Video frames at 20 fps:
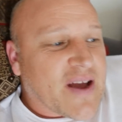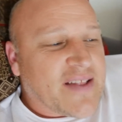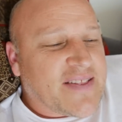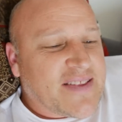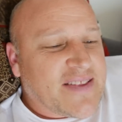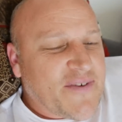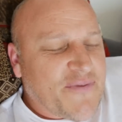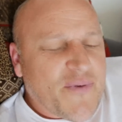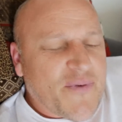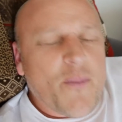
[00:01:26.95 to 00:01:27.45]

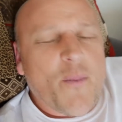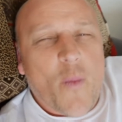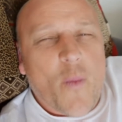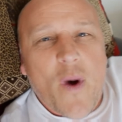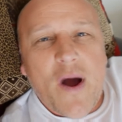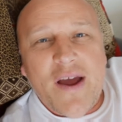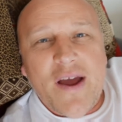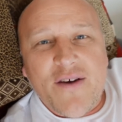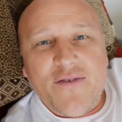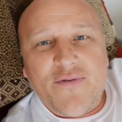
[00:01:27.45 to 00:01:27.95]
different
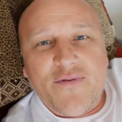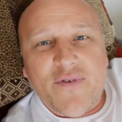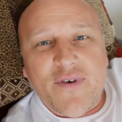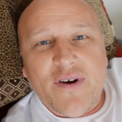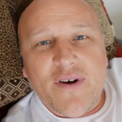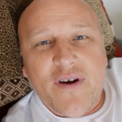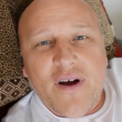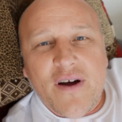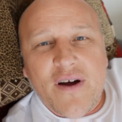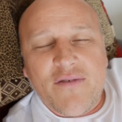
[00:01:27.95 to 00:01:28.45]
way
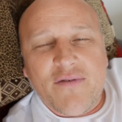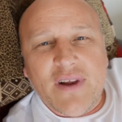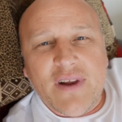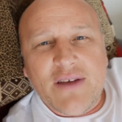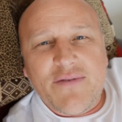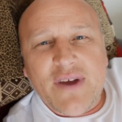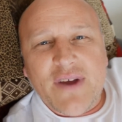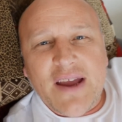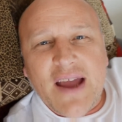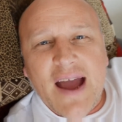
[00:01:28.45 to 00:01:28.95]
of
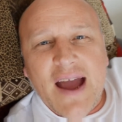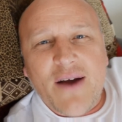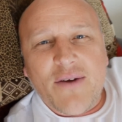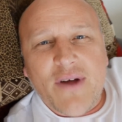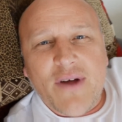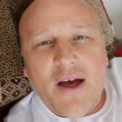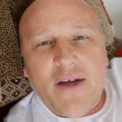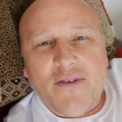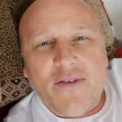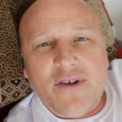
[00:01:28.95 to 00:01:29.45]
living out
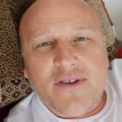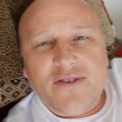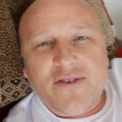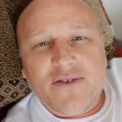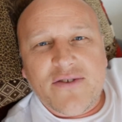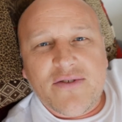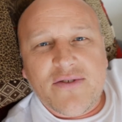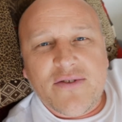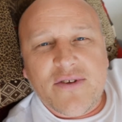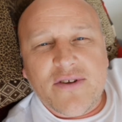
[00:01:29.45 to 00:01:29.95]
there
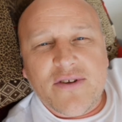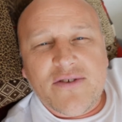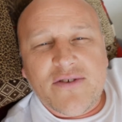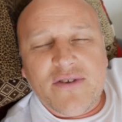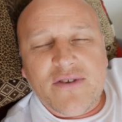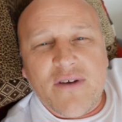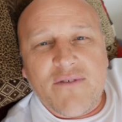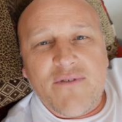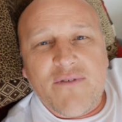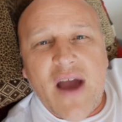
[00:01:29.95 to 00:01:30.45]
that's
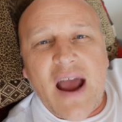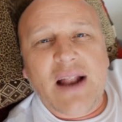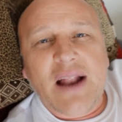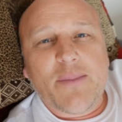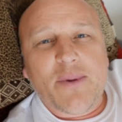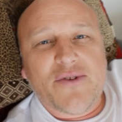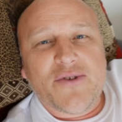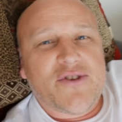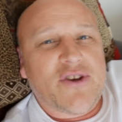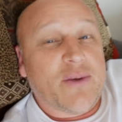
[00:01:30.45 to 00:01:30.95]

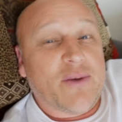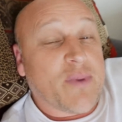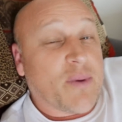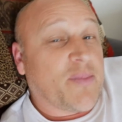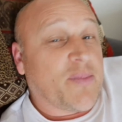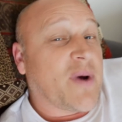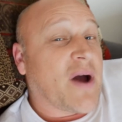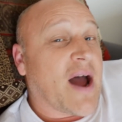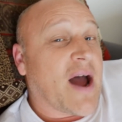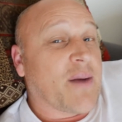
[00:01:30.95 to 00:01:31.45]
available to you,
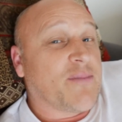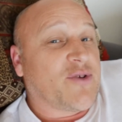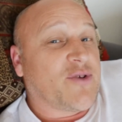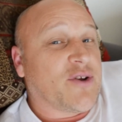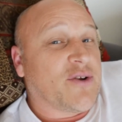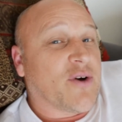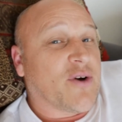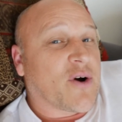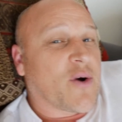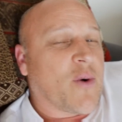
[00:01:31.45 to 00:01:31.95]
but perhaps
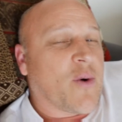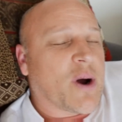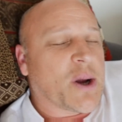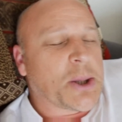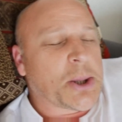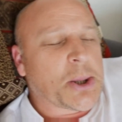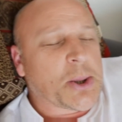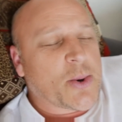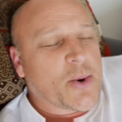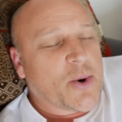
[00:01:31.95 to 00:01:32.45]
you're not quite
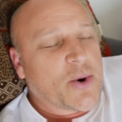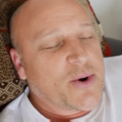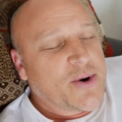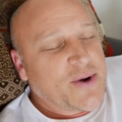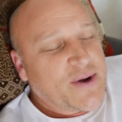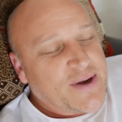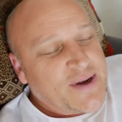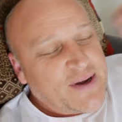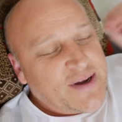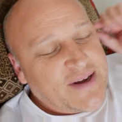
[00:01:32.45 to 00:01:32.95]
sure,
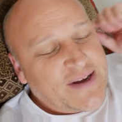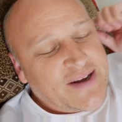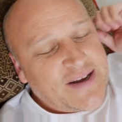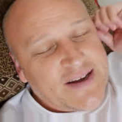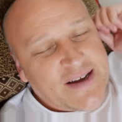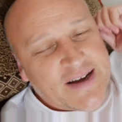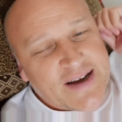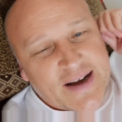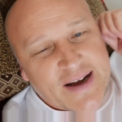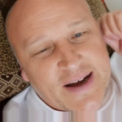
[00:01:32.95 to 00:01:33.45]

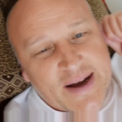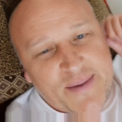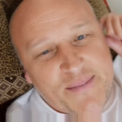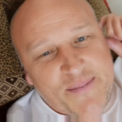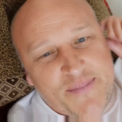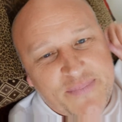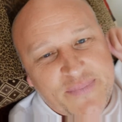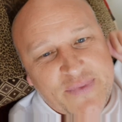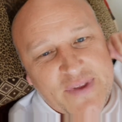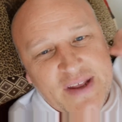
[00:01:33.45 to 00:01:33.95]

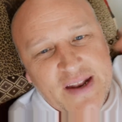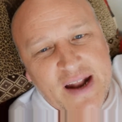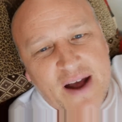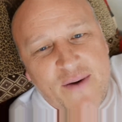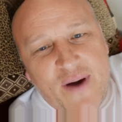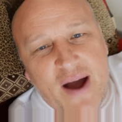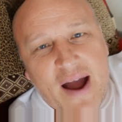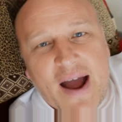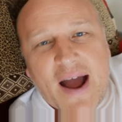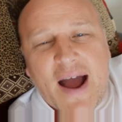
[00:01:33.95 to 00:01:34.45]

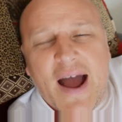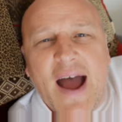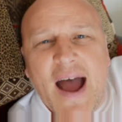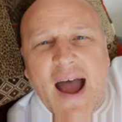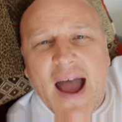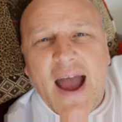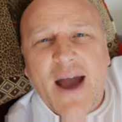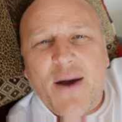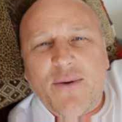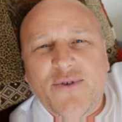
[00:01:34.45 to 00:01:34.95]

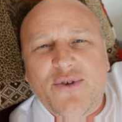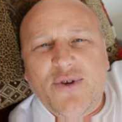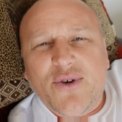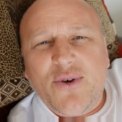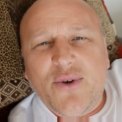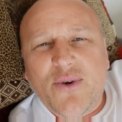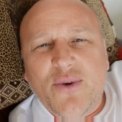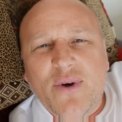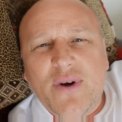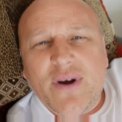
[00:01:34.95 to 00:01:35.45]
how
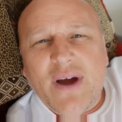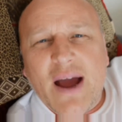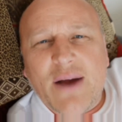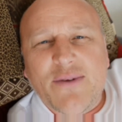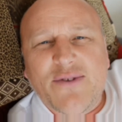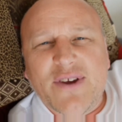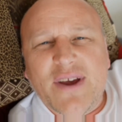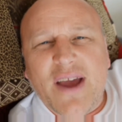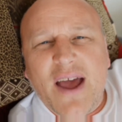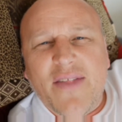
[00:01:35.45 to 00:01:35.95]

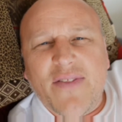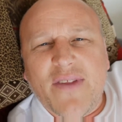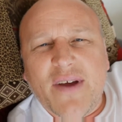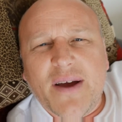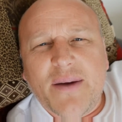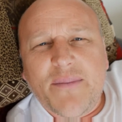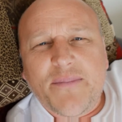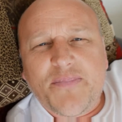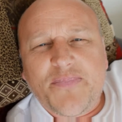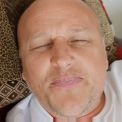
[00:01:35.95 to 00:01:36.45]
to get there.